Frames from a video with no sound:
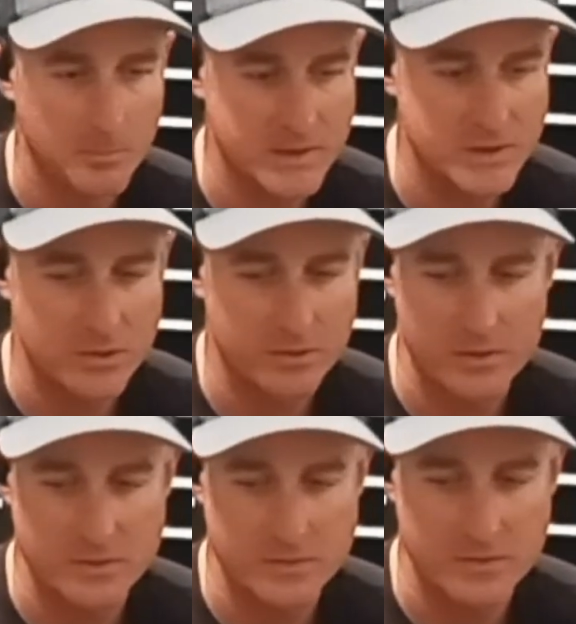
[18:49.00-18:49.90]
Make sure
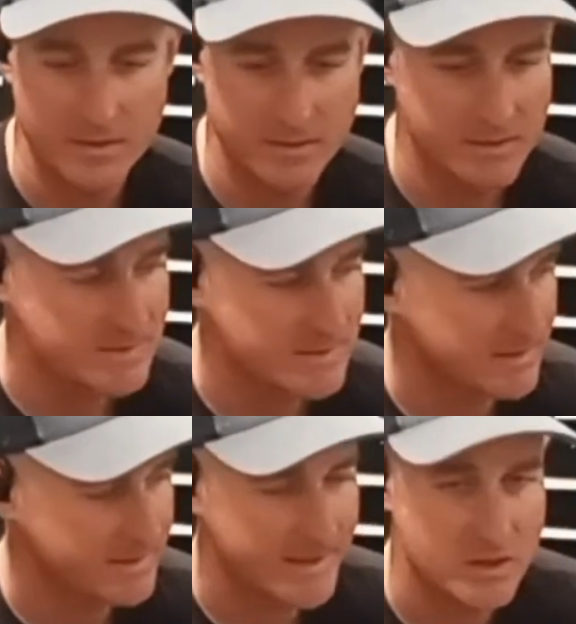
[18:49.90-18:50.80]
there's nothing that's going
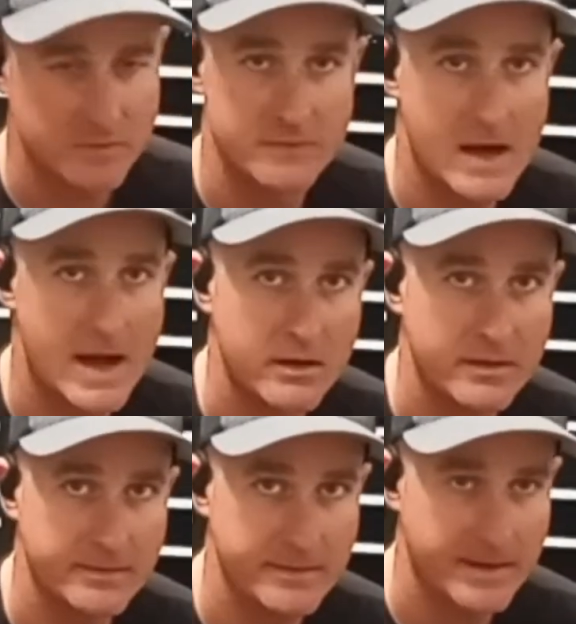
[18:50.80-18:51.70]
to catch on fire
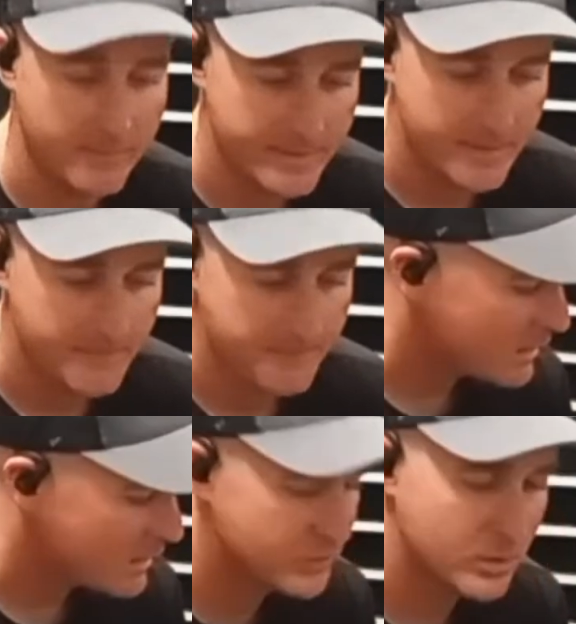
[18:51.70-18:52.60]
in the area.
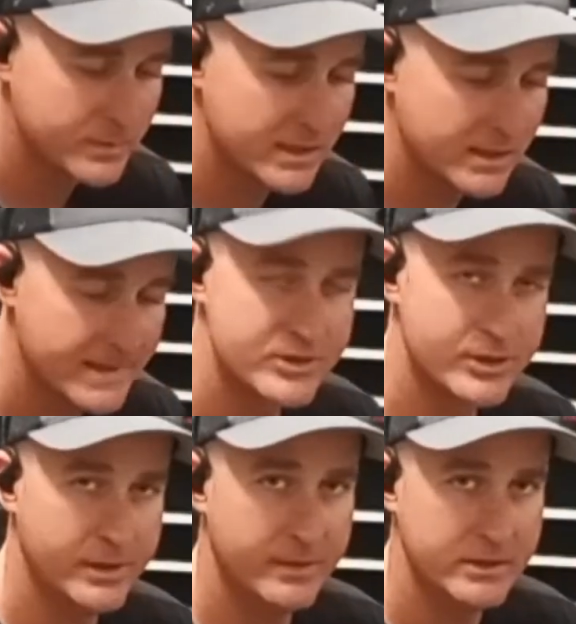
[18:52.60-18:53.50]
Don't get
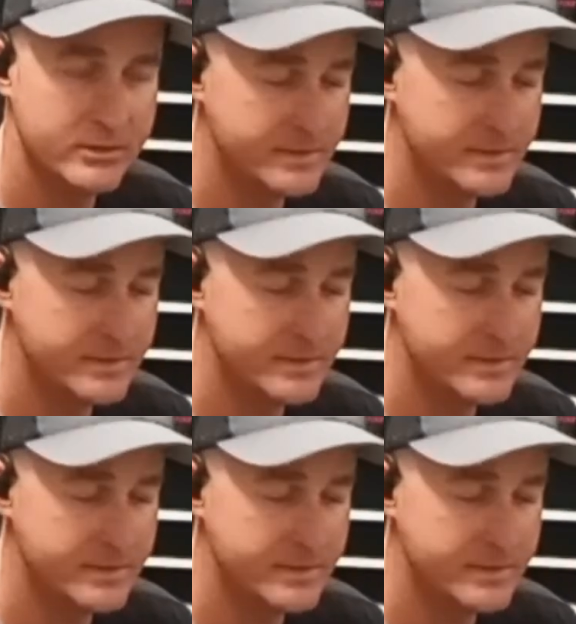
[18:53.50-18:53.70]
electrocuted.